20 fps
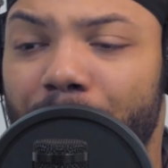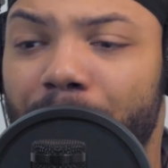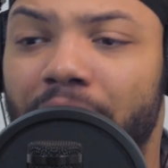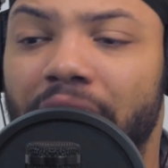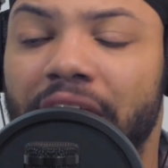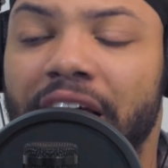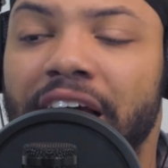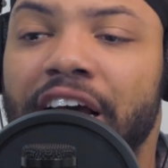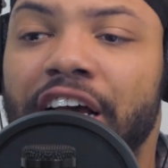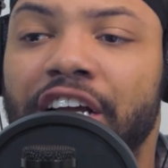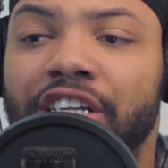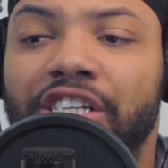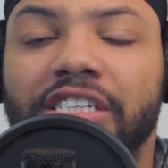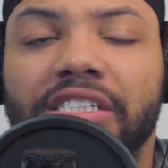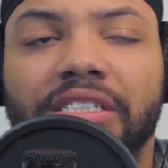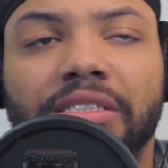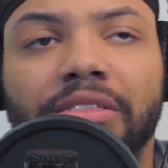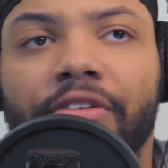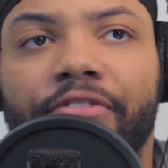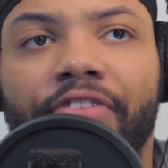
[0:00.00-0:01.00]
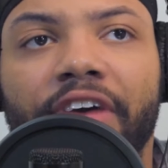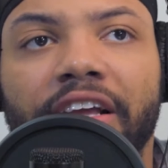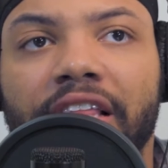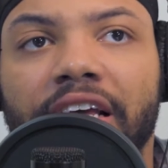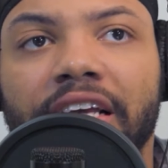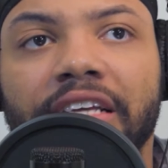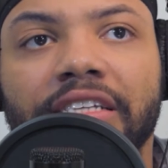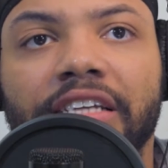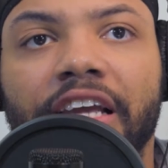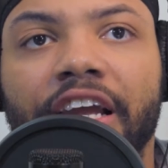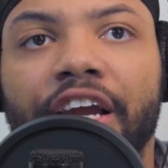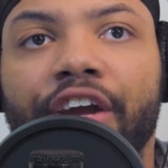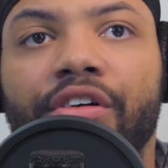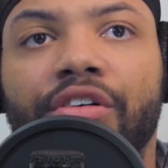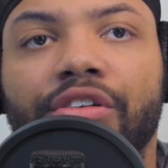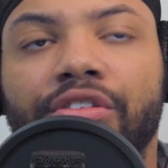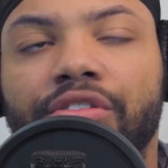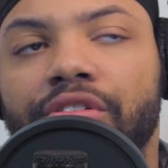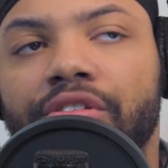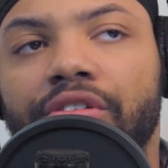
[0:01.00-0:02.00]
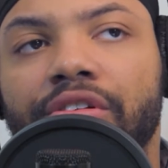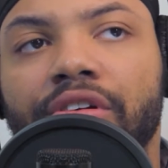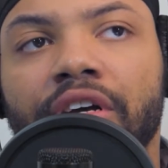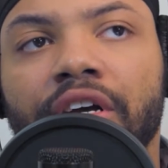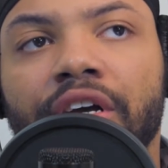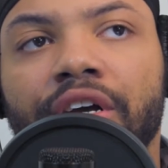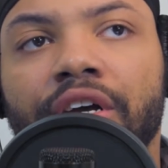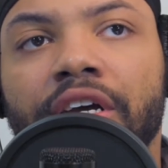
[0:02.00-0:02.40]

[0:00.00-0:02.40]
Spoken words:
But just the fact that his character